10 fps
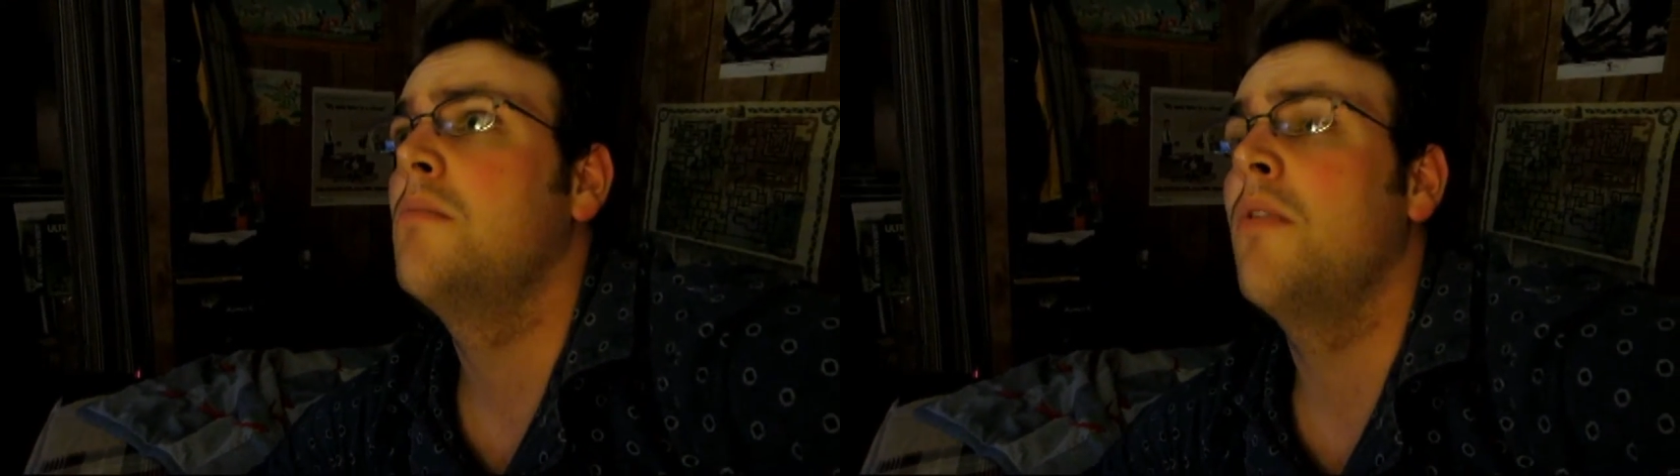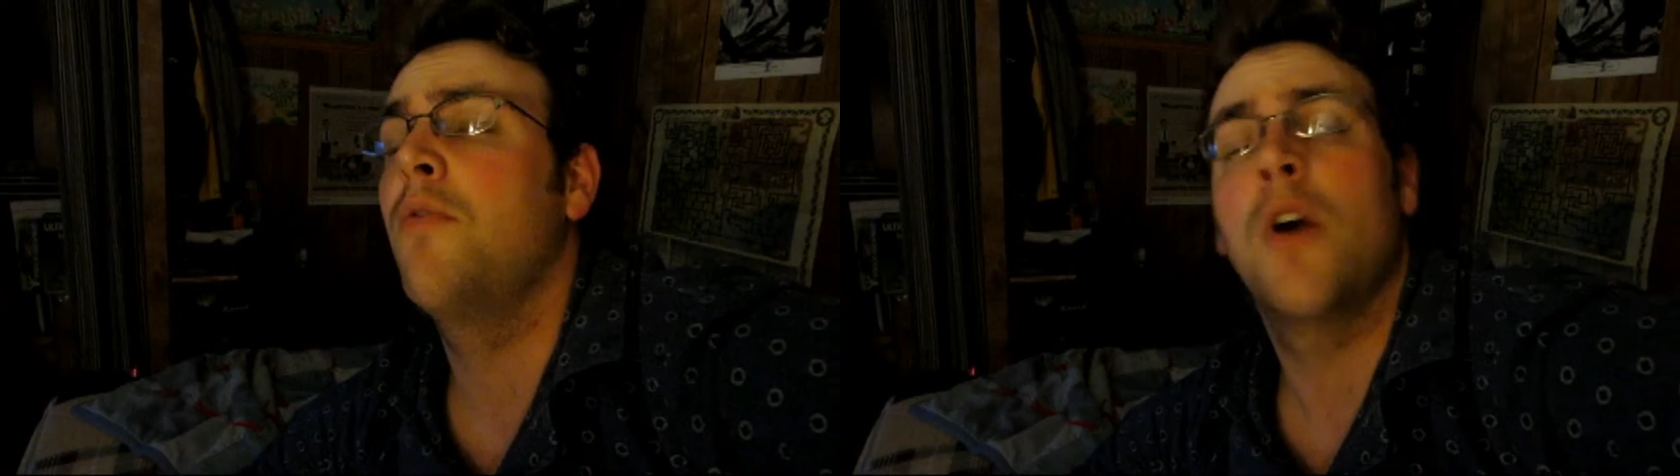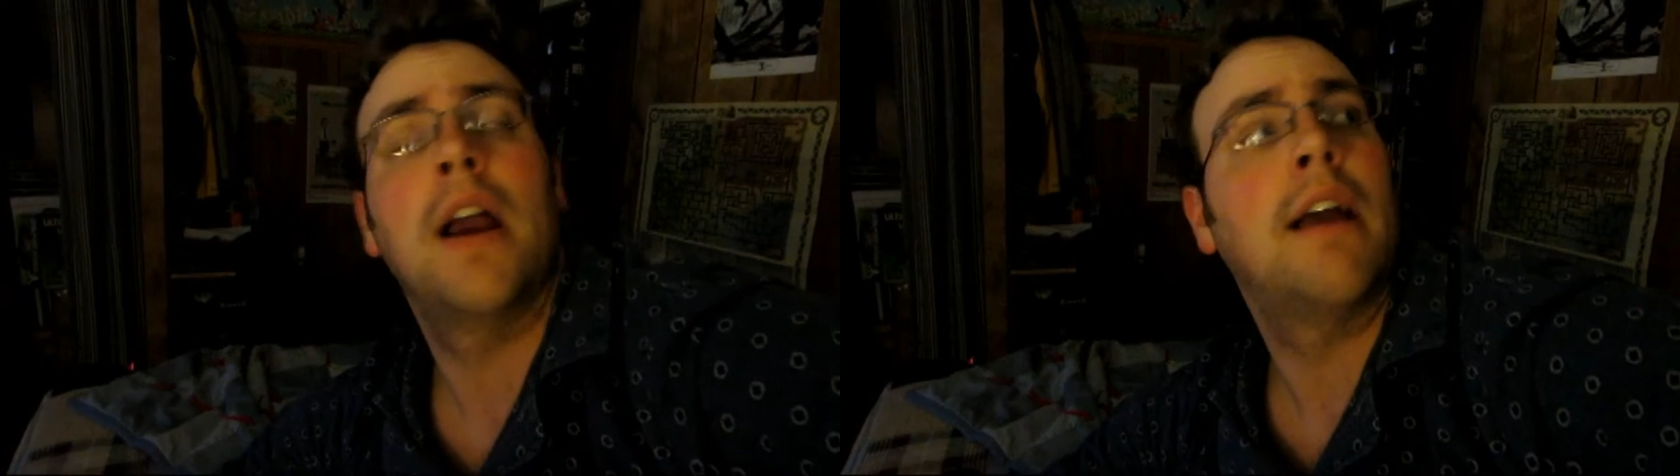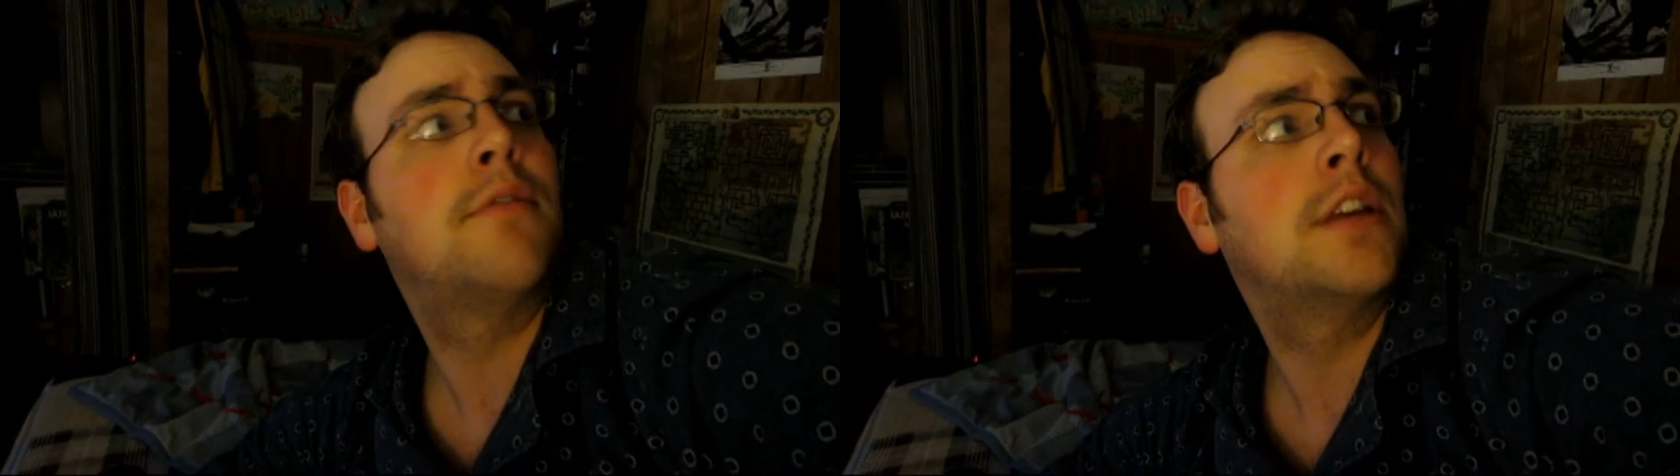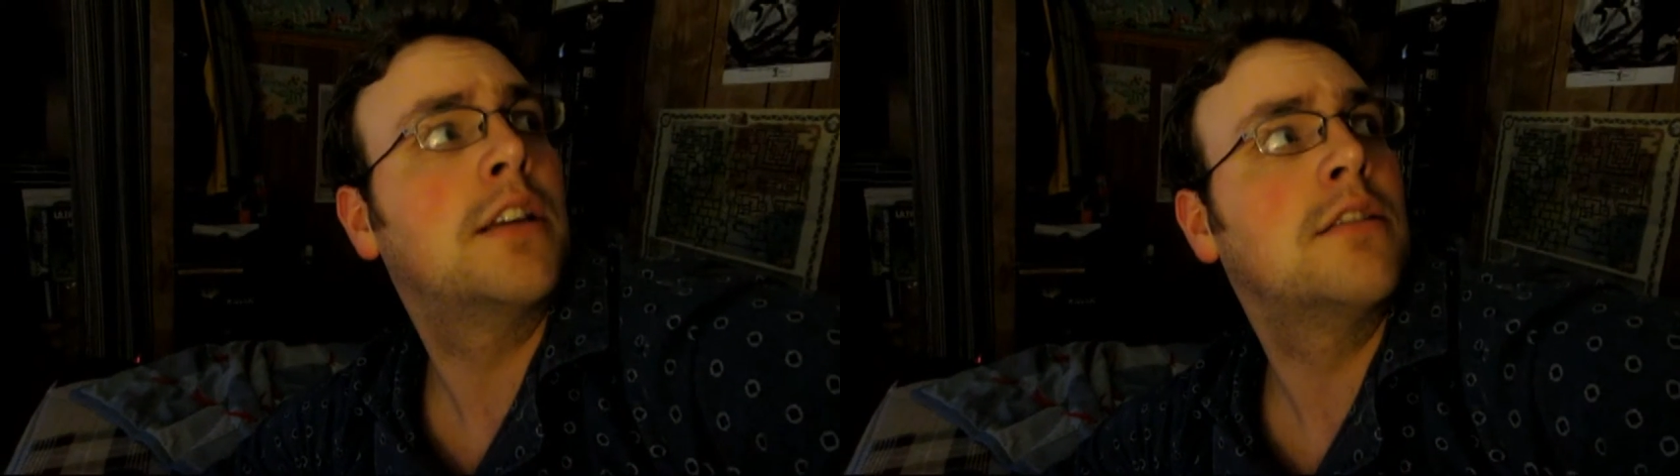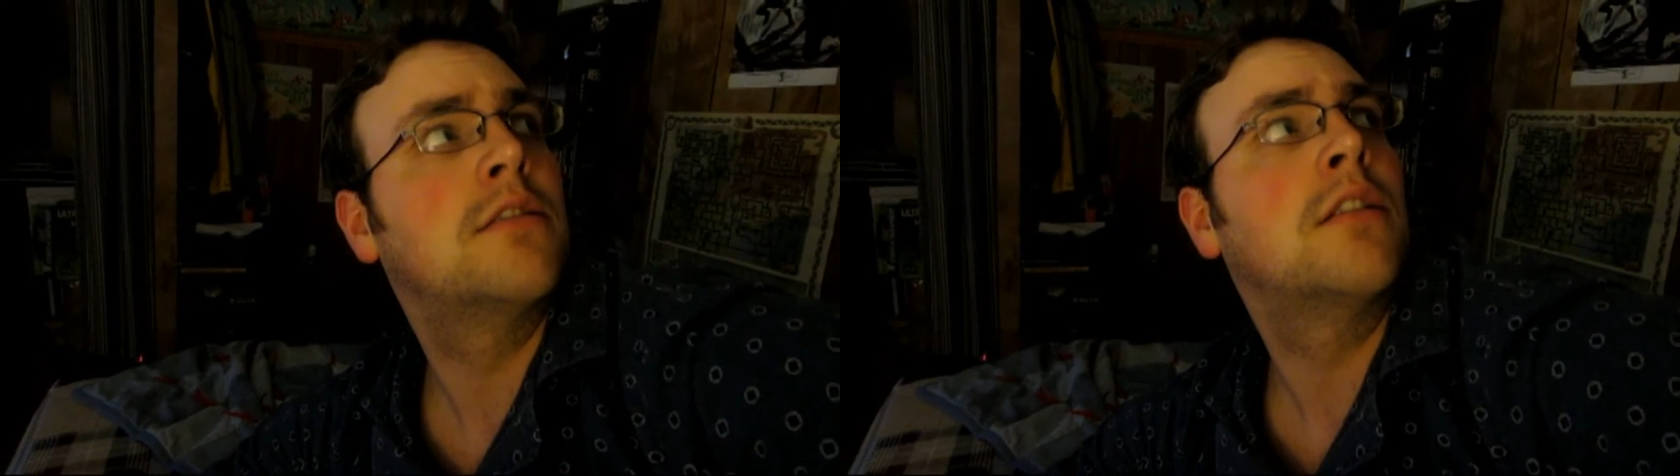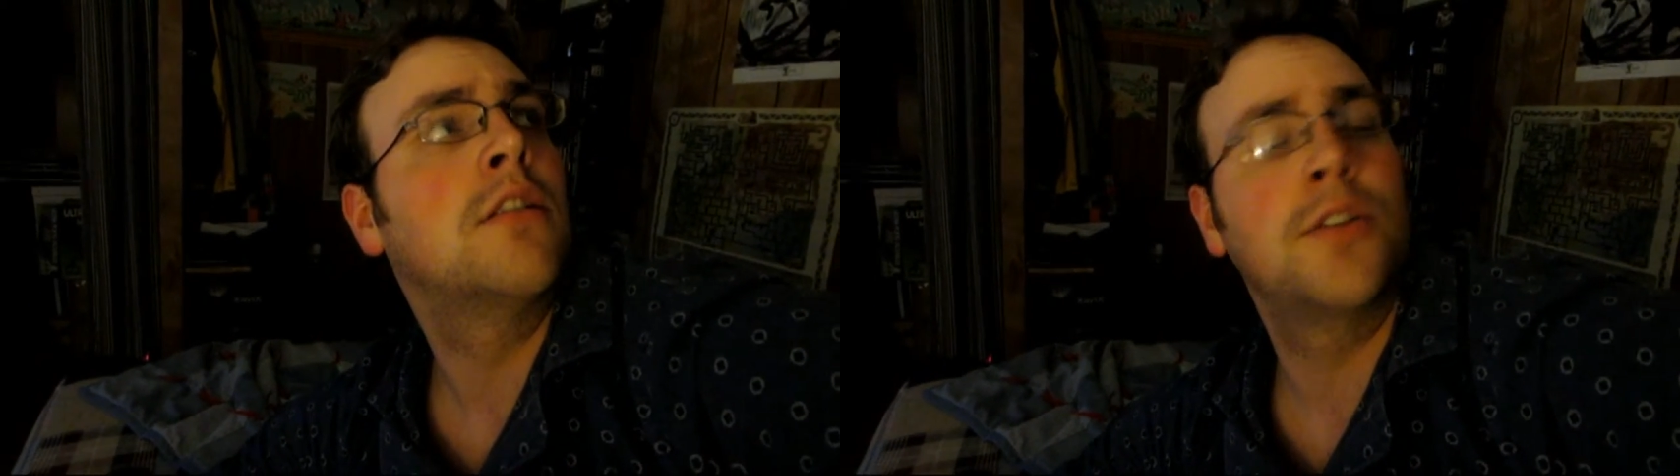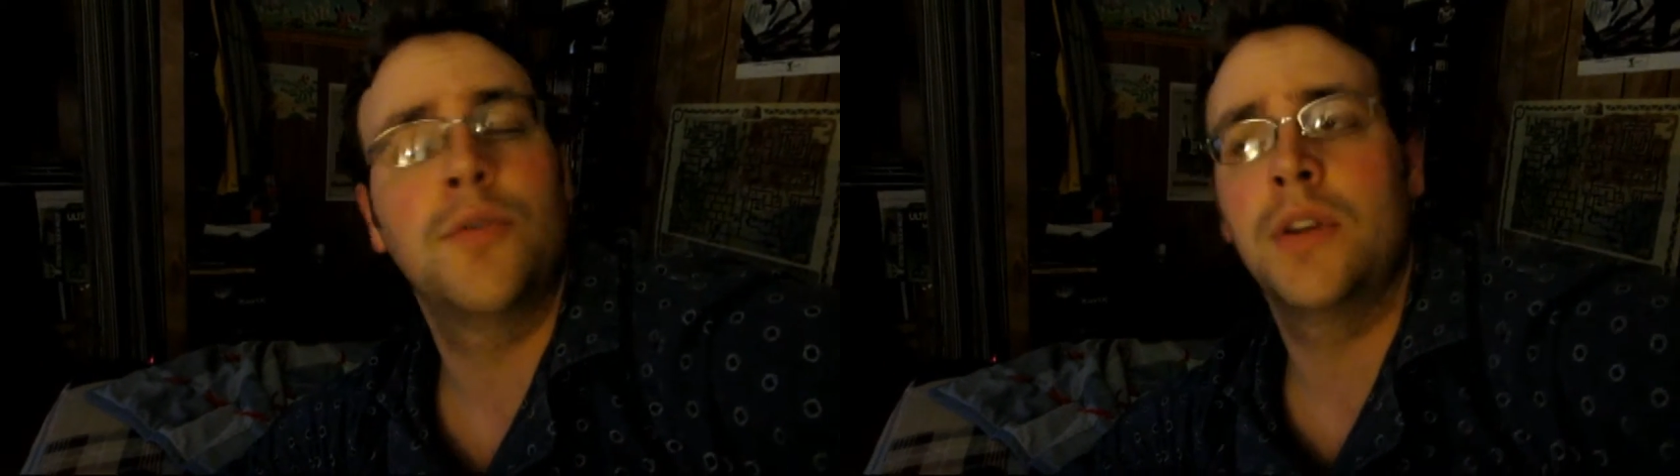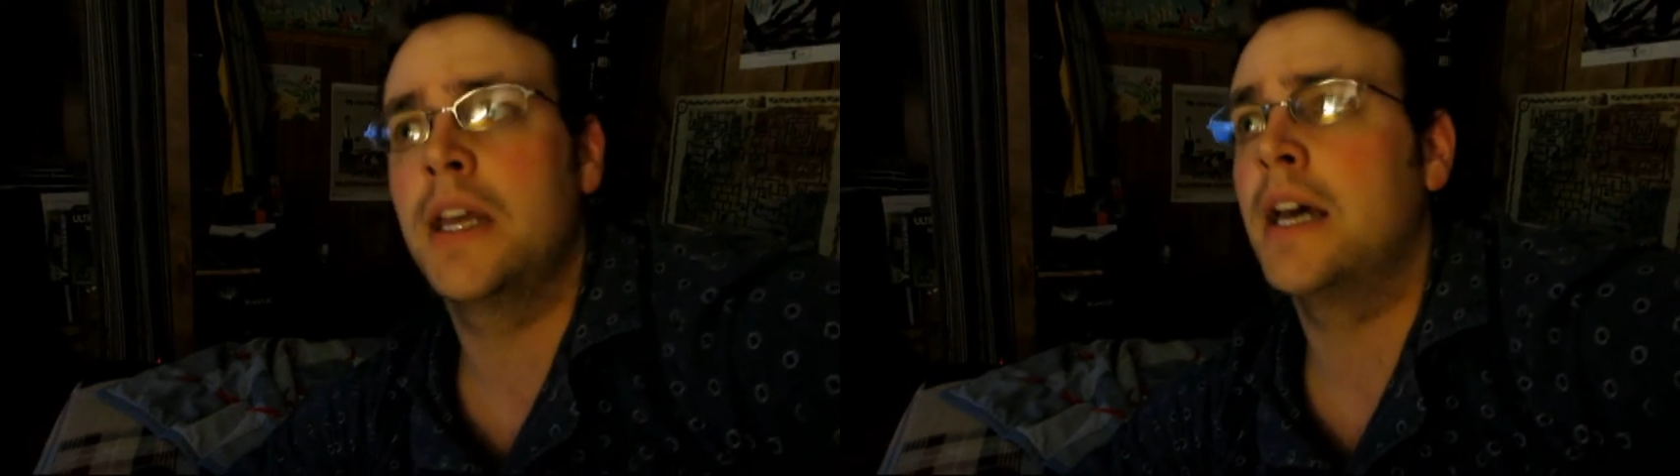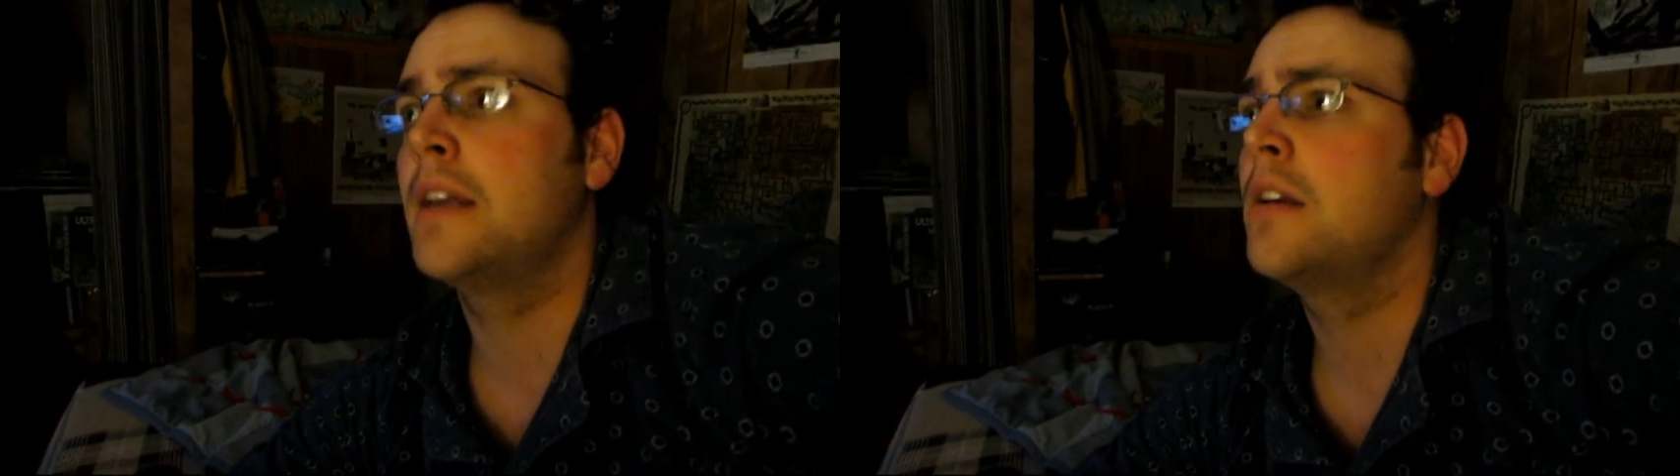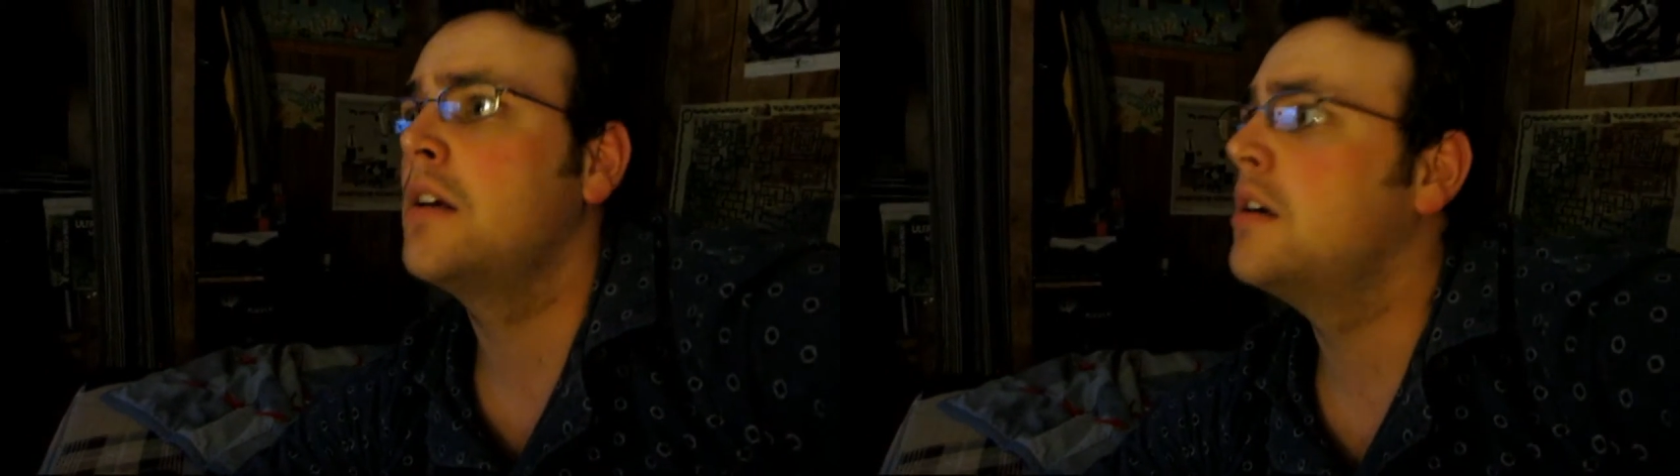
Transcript: before I have to consider doing that.